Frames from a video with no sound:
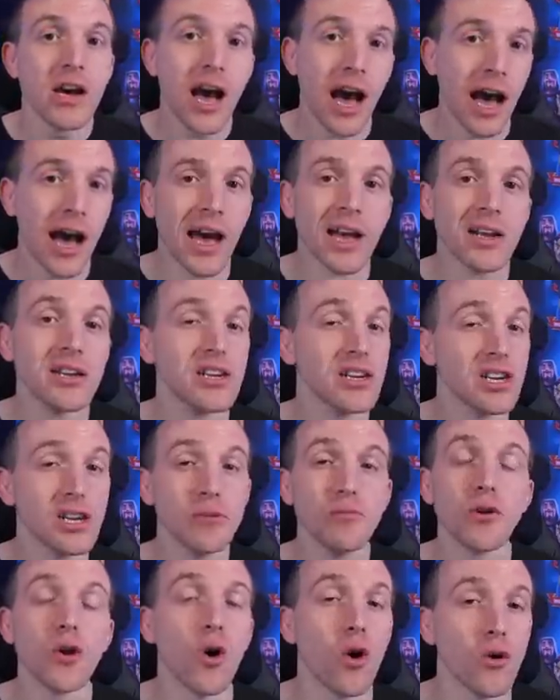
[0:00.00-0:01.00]
and she
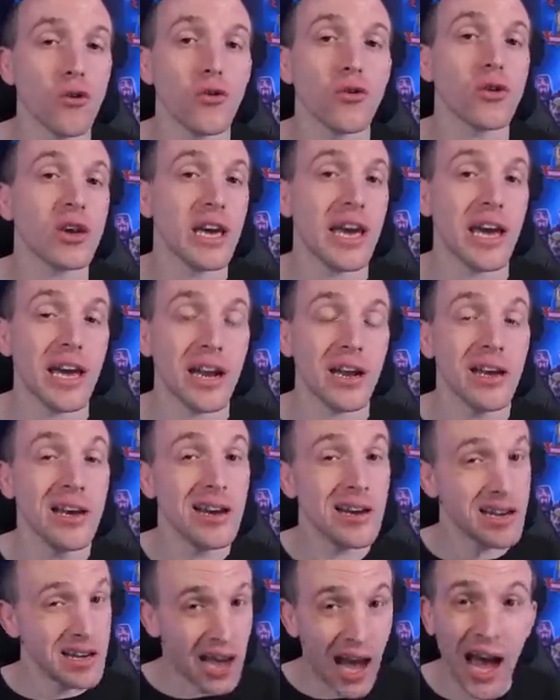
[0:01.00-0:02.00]
will also gain
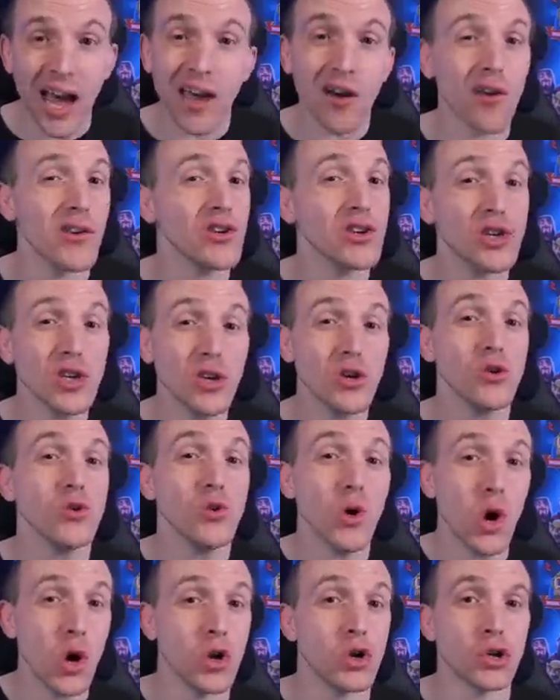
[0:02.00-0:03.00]
nigh on
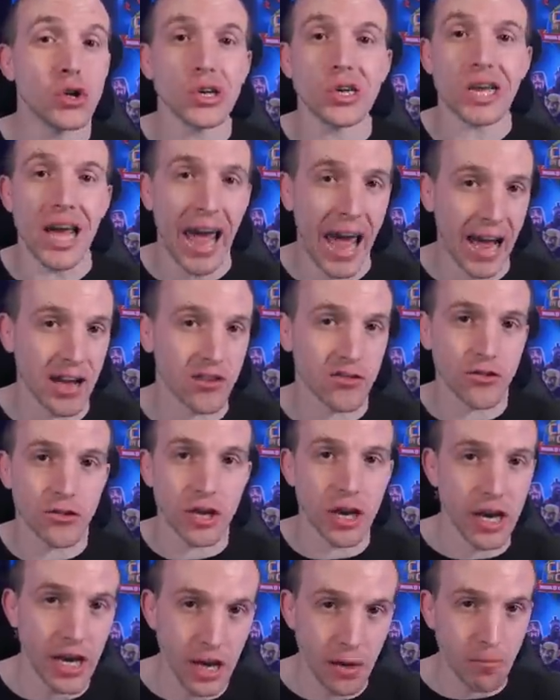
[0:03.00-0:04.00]
200 extra
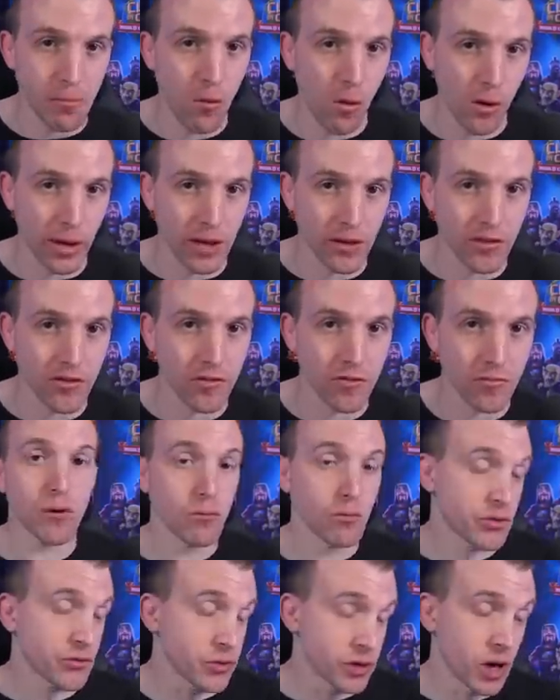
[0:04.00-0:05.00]
hit points.
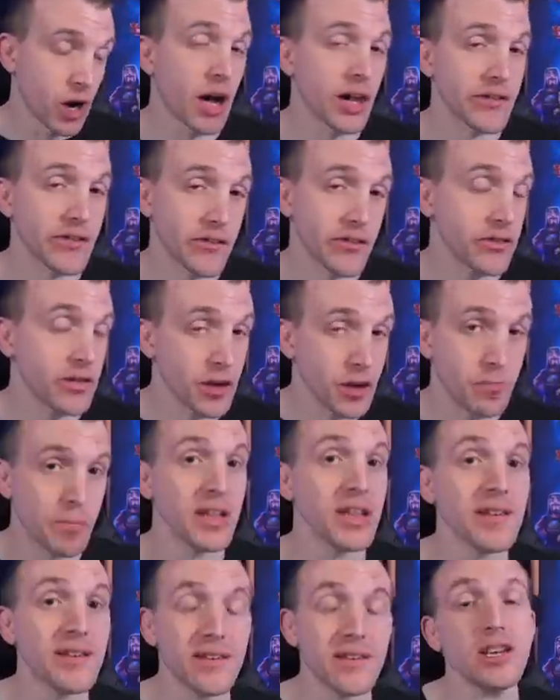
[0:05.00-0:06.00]
With regards to the
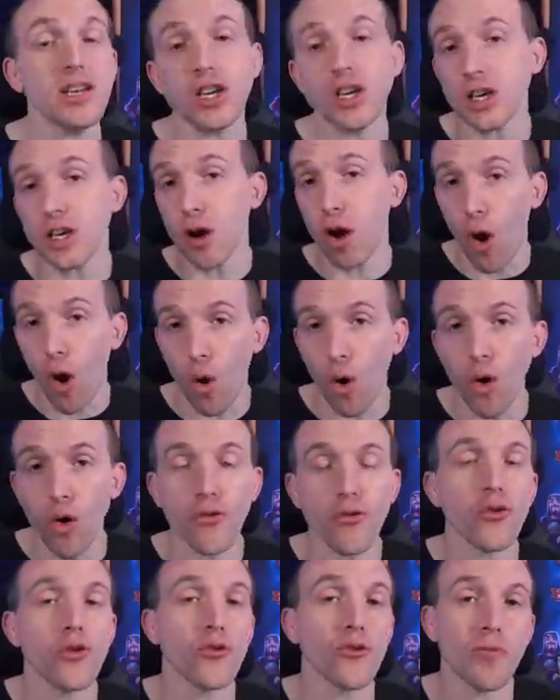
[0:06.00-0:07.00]
ability, she
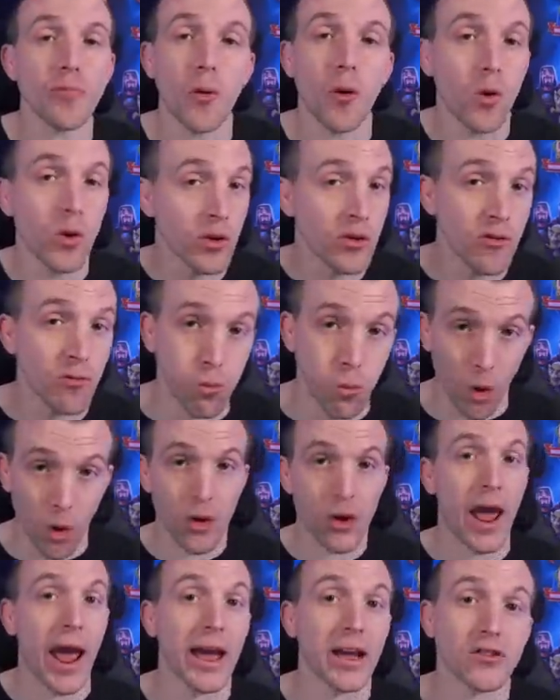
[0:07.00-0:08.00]
also spawns
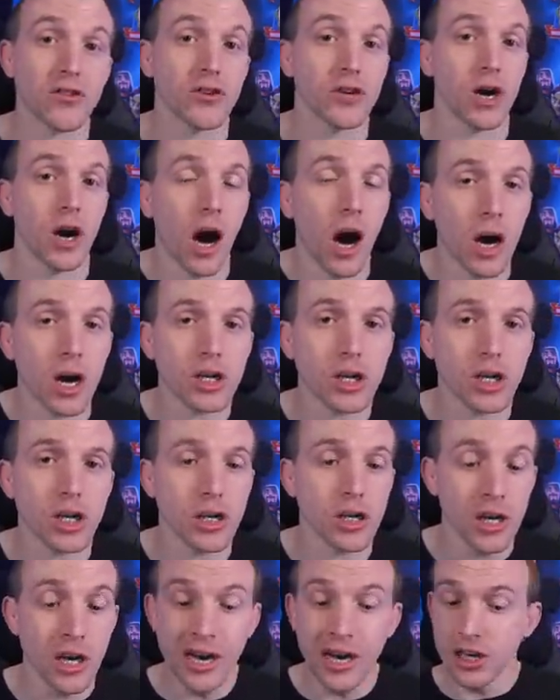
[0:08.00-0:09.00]
one extra
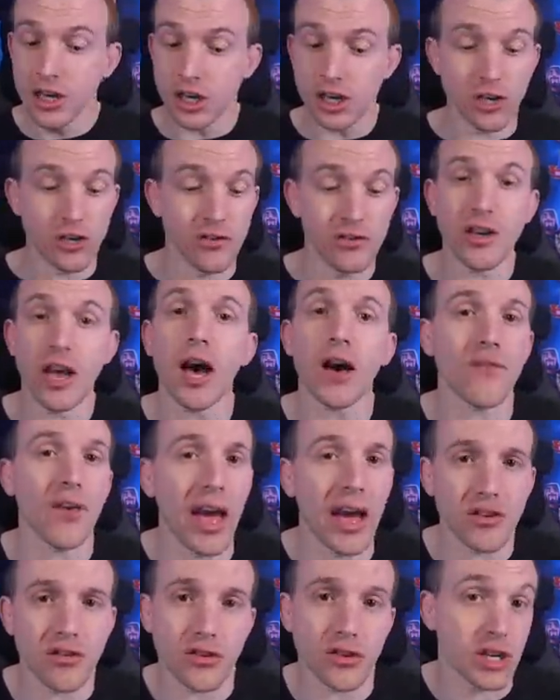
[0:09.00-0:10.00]
archer. She does have
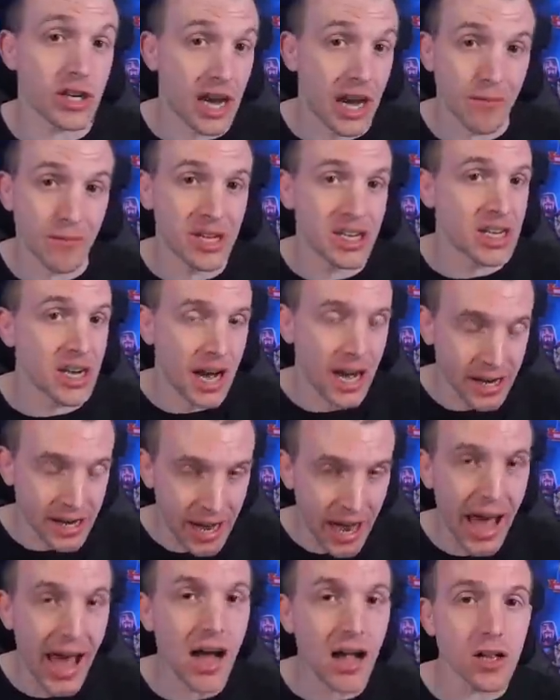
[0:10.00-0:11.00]
extra damage and
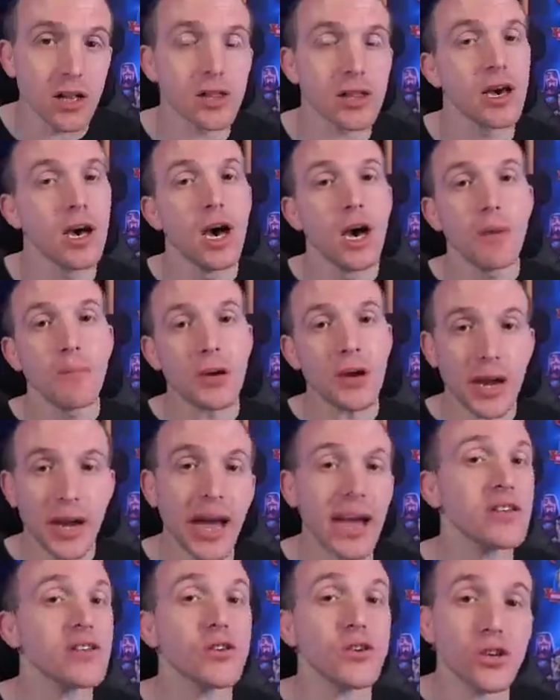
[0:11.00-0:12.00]
health, but an
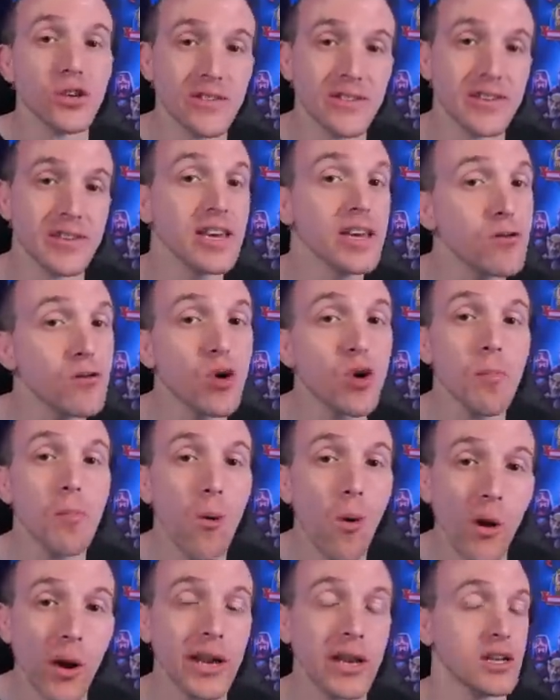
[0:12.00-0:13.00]
extra
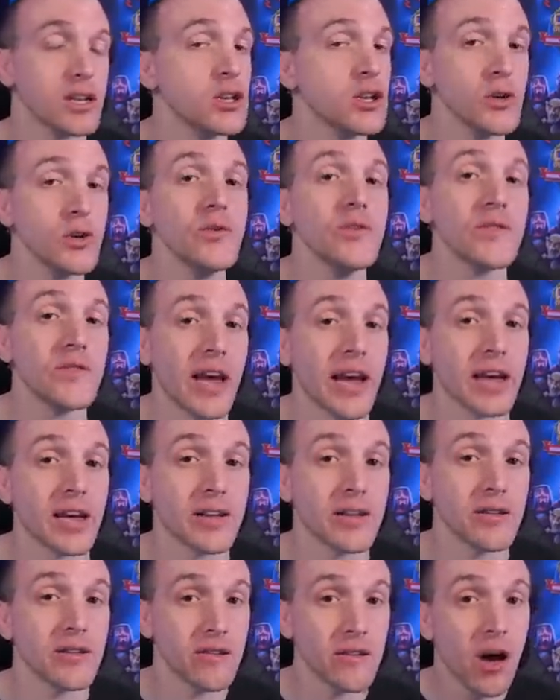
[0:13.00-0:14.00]
0.2
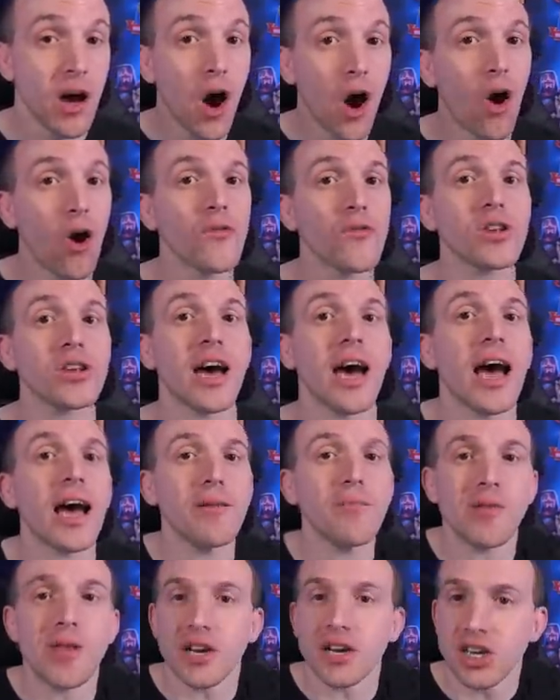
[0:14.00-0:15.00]
seconds of
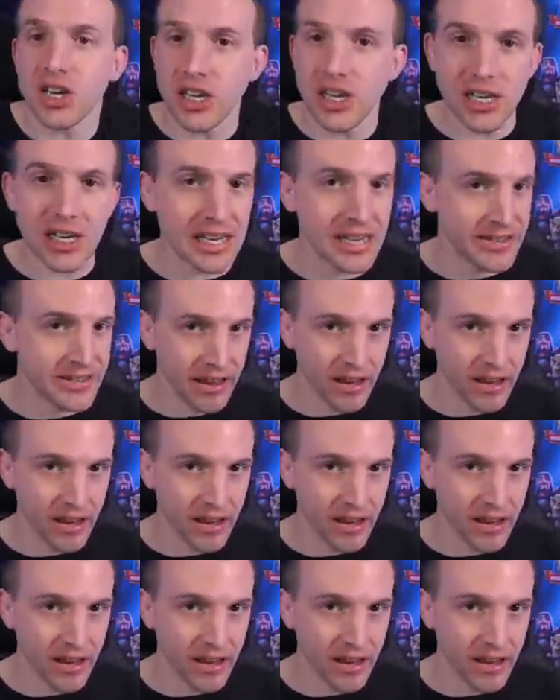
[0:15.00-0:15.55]
time that she is